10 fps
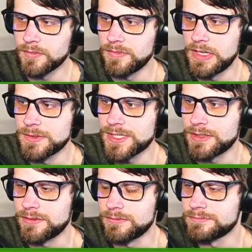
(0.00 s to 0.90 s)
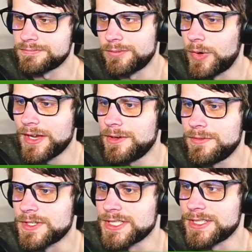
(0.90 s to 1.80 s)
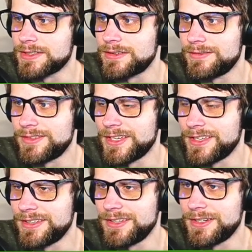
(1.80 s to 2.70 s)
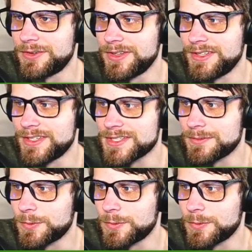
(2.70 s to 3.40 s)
That was like, why go for Dig? Like, it literally doesn't